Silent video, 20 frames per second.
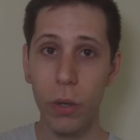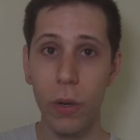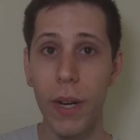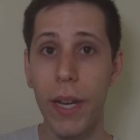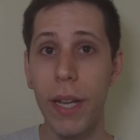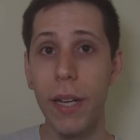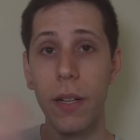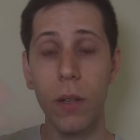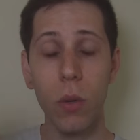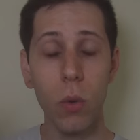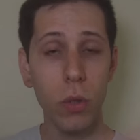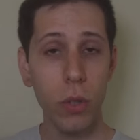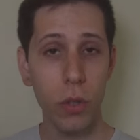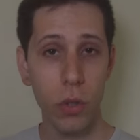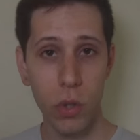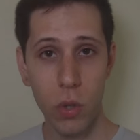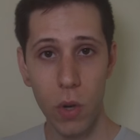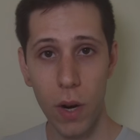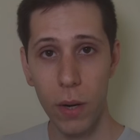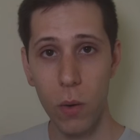grain and all your
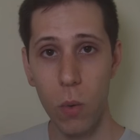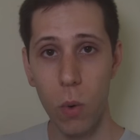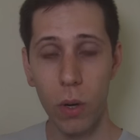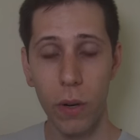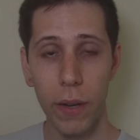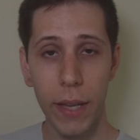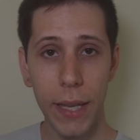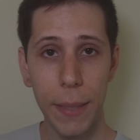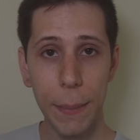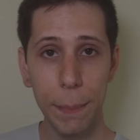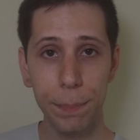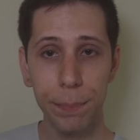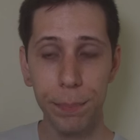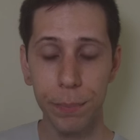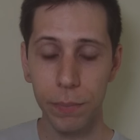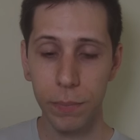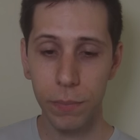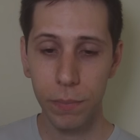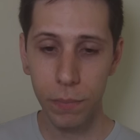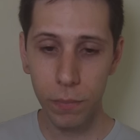strike water in,
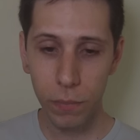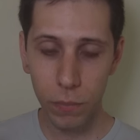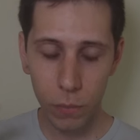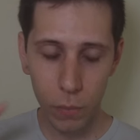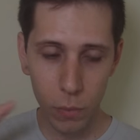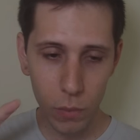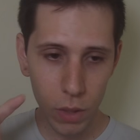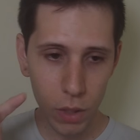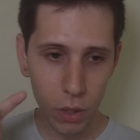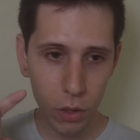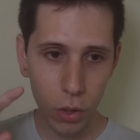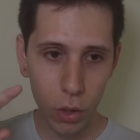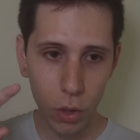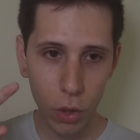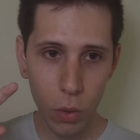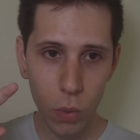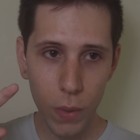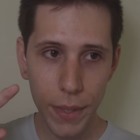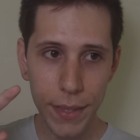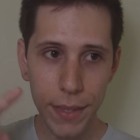you
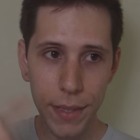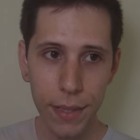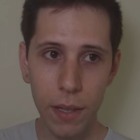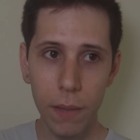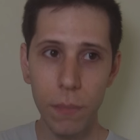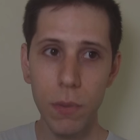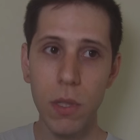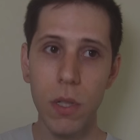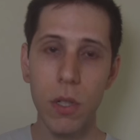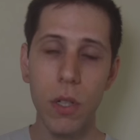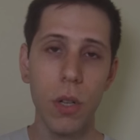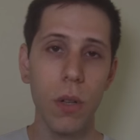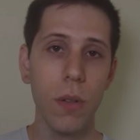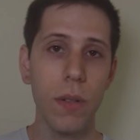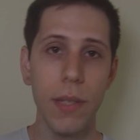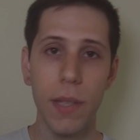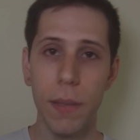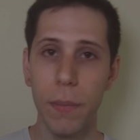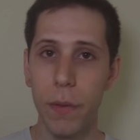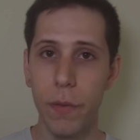can always
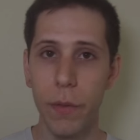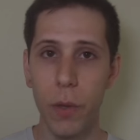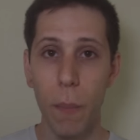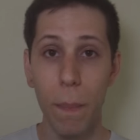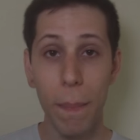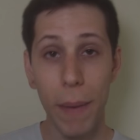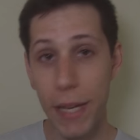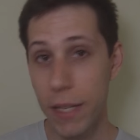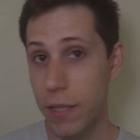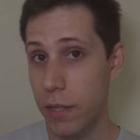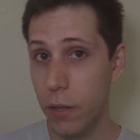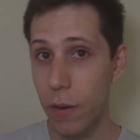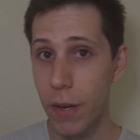substitute some of your base